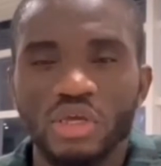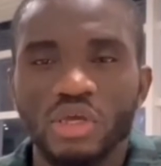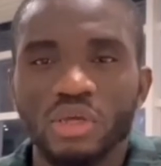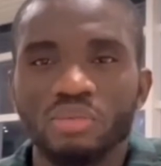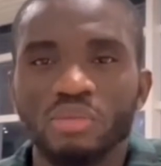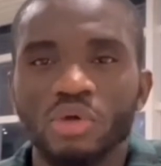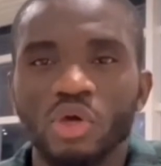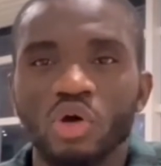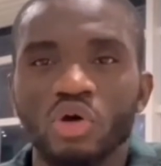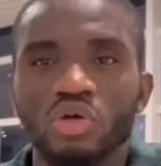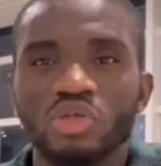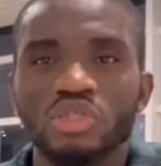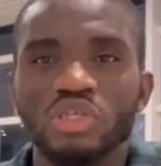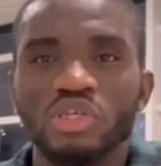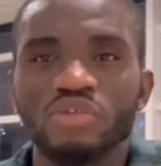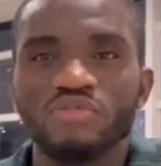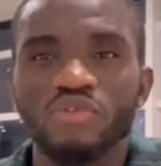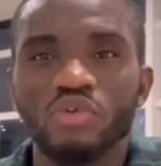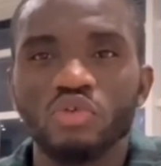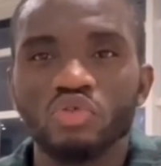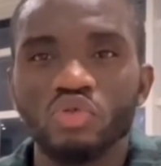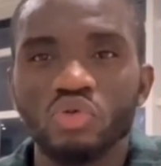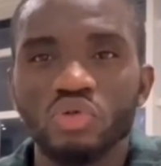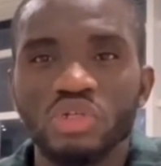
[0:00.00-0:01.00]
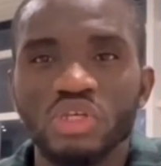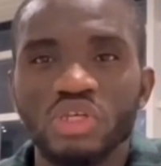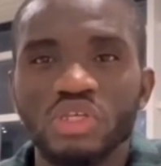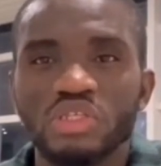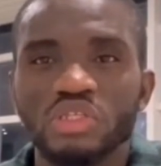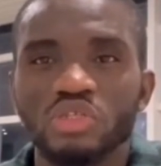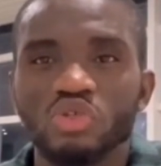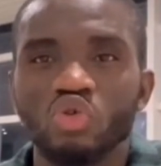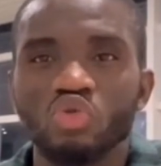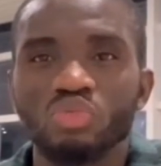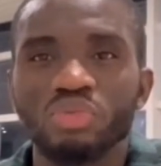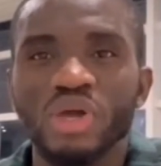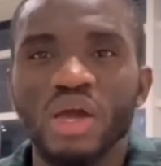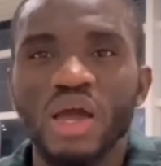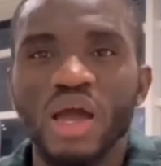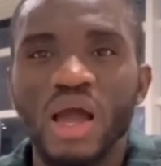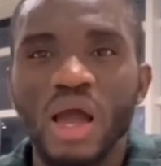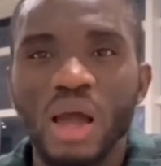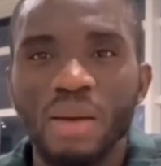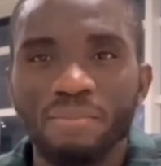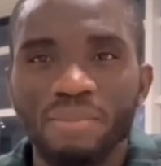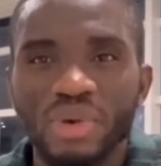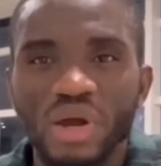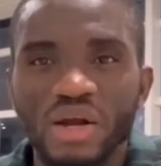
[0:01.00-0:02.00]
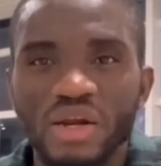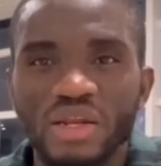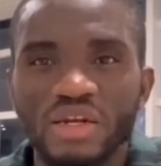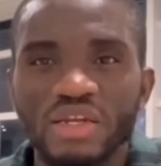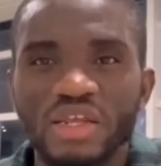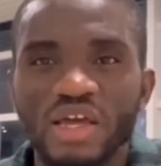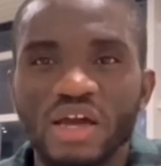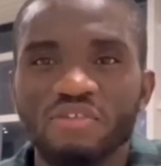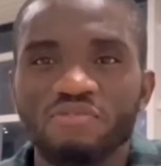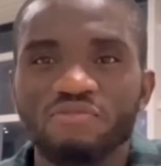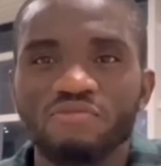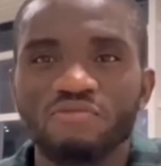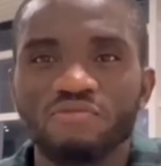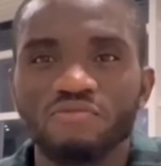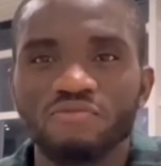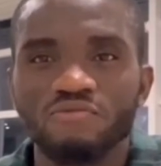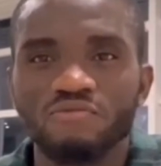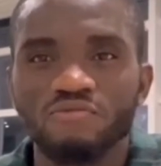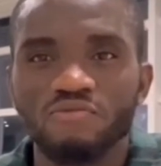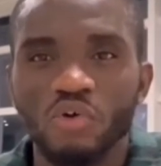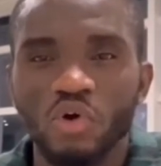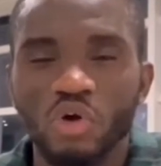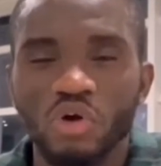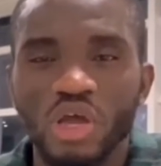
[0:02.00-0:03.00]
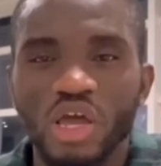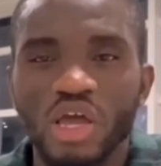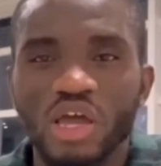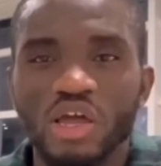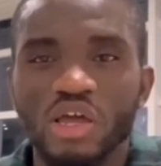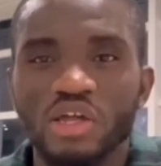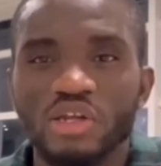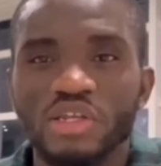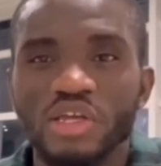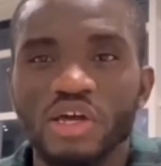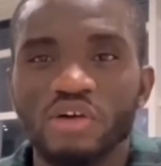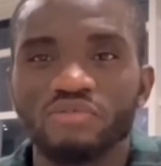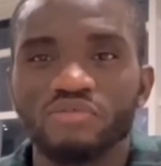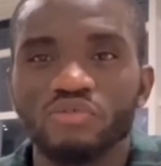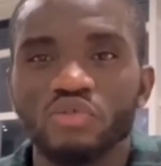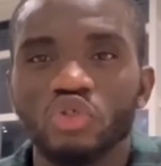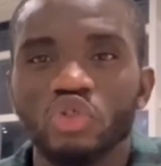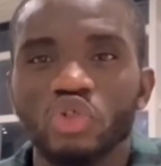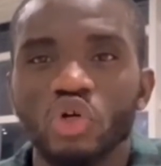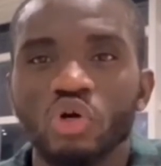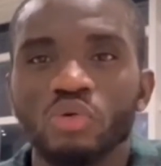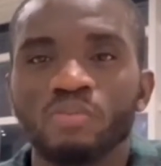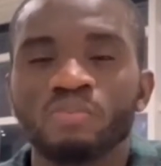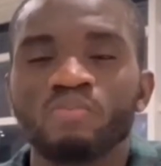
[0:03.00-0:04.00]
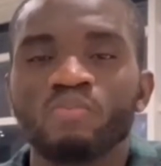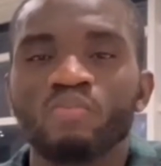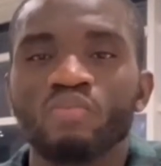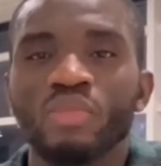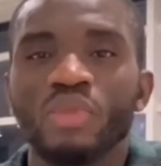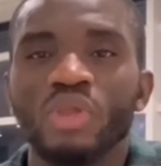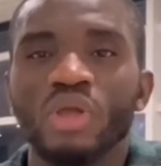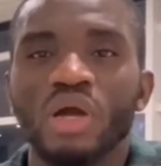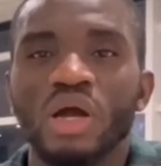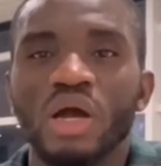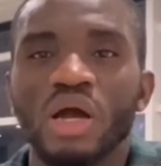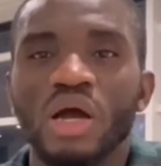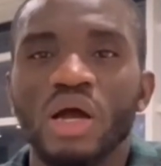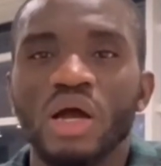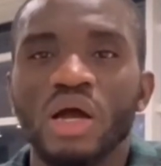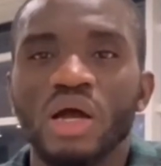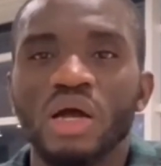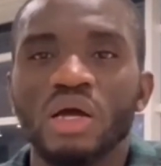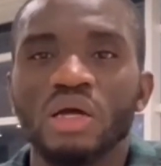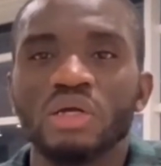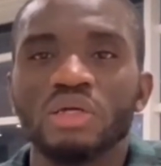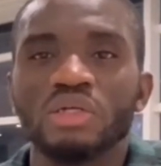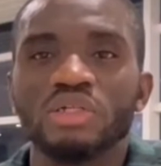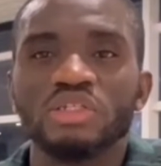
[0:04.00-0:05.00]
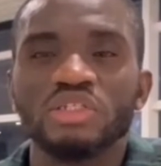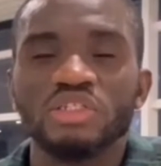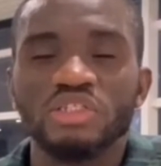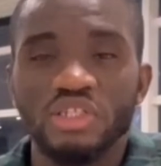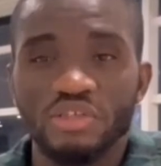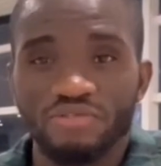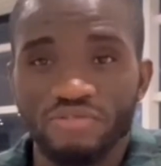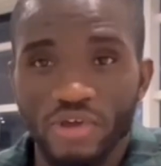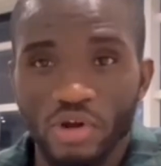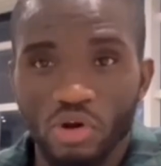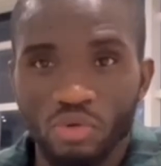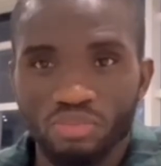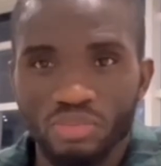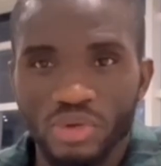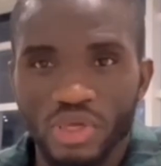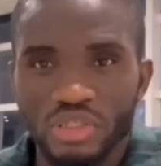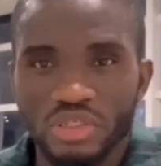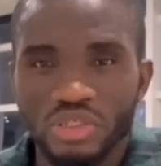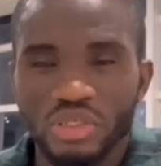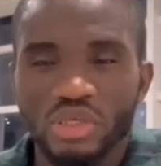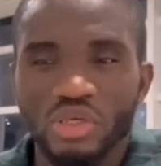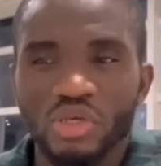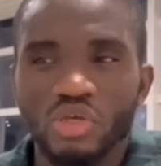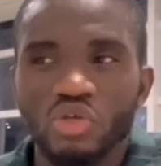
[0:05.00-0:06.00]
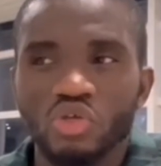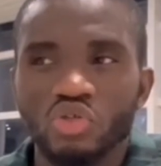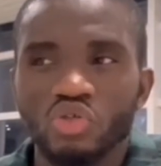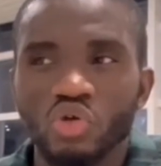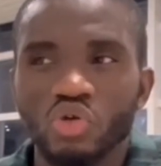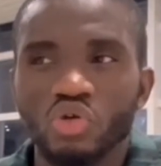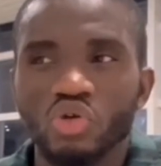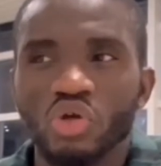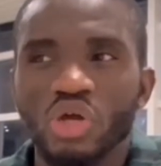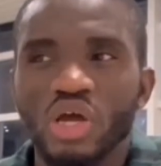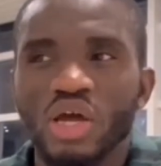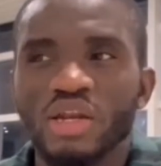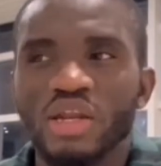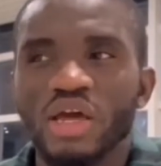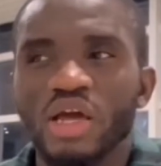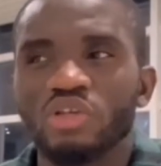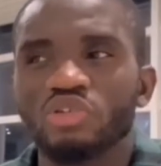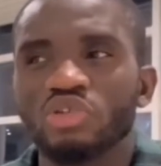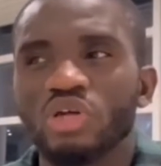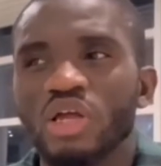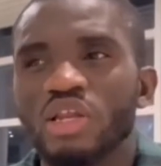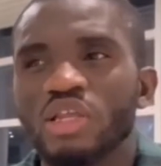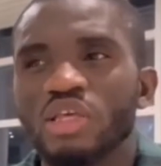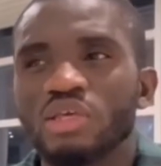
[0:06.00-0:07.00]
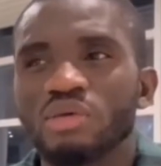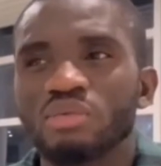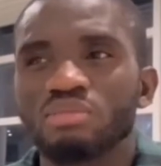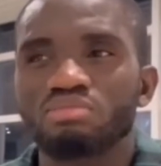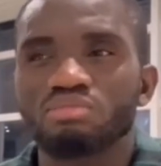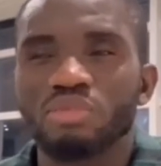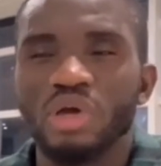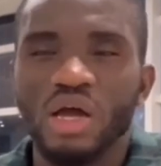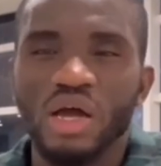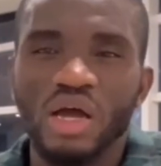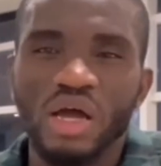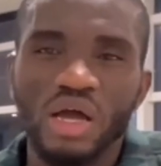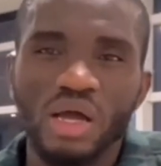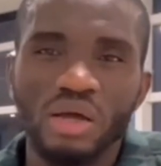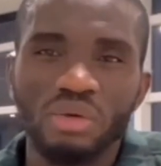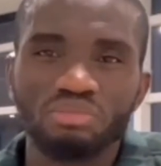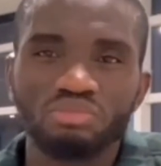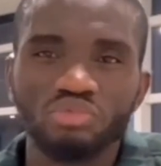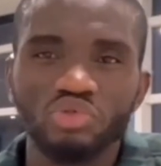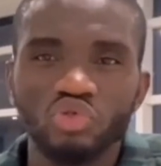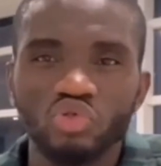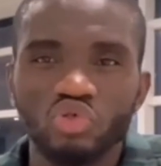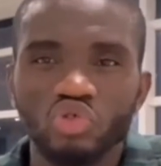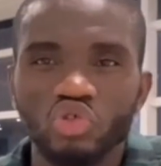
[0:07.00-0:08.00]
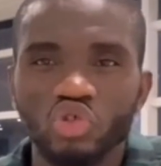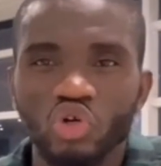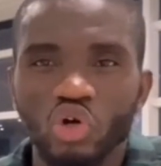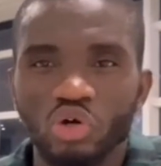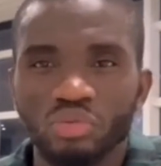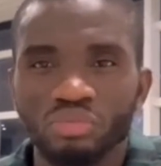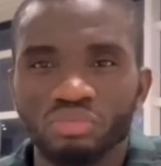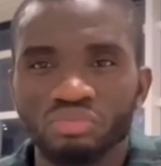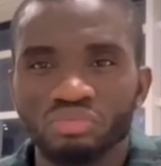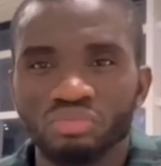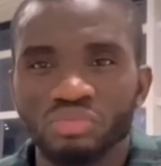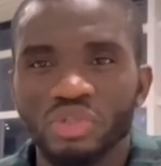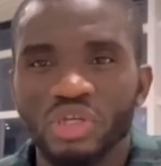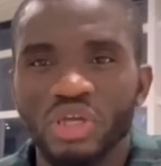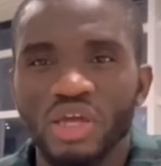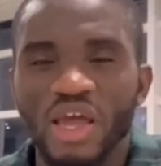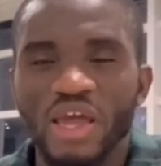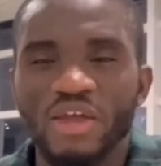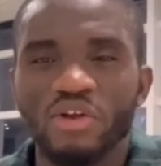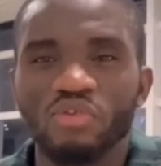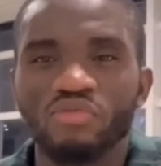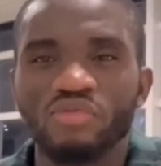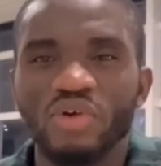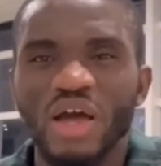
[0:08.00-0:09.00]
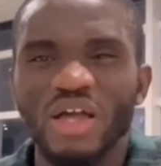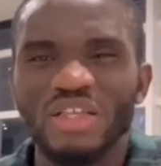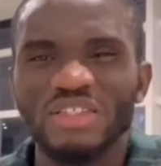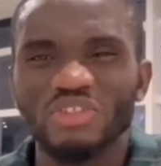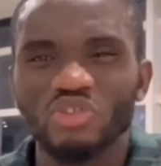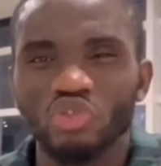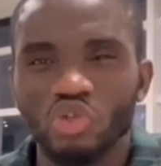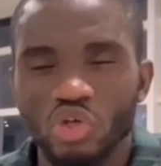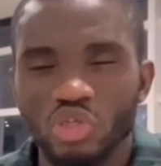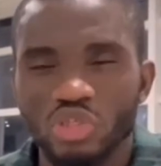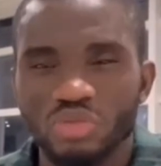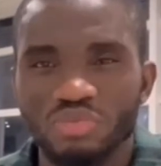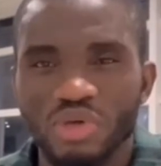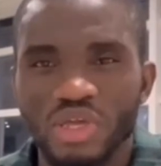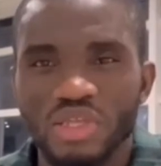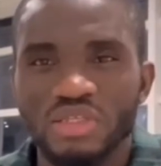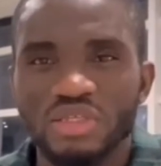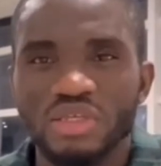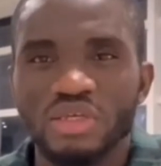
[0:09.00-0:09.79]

because if you do this, you'll be hampering their future development. So you can actually do some kind of adjustment